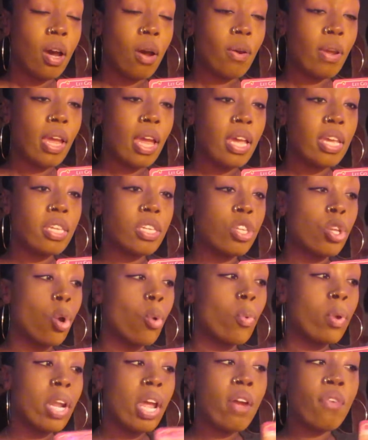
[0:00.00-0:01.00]
Okay, so
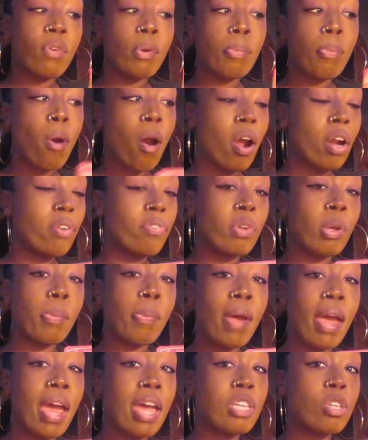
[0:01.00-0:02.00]
whatever part of your
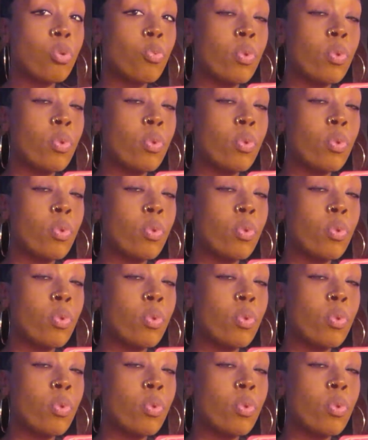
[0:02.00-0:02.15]
past, or